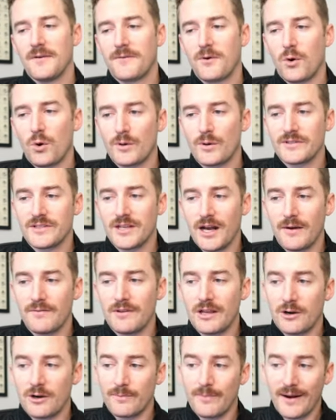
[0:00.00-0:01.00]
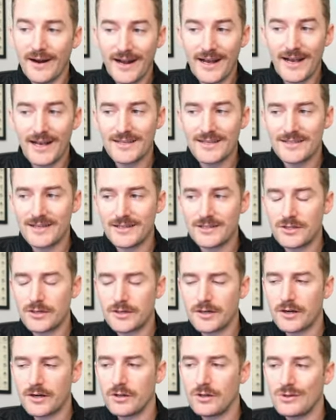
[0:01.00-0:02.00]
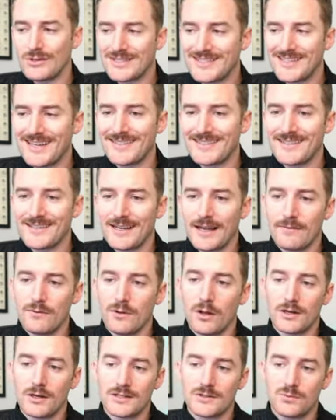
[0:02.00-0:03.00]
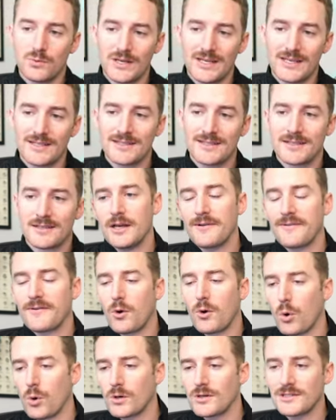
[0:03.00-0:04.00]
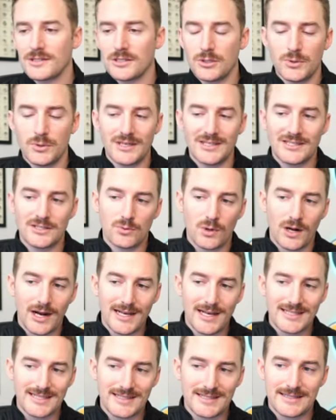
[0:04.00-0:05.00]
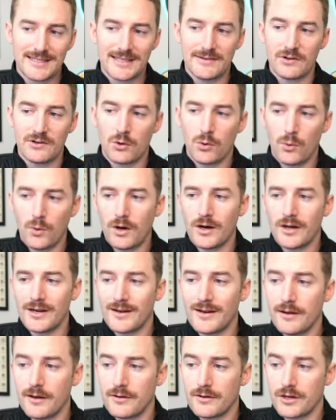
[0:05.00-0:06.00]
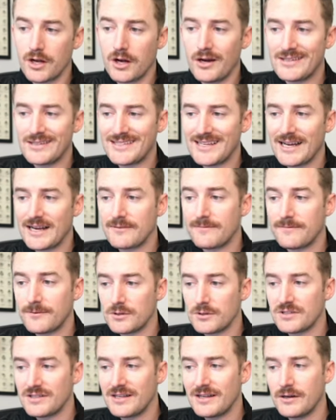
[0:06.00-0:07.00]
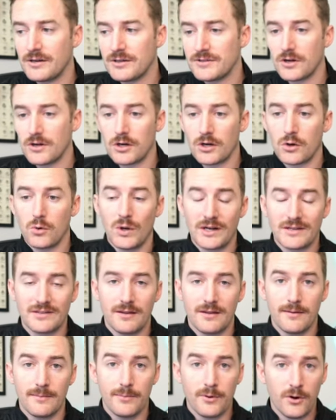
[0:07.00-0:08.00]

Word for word: Of course, Javier Baez and Giancarlo Stanton have long swings. Of course, Luis Arraez and Steven Kwan and other contact first hitters are quick to the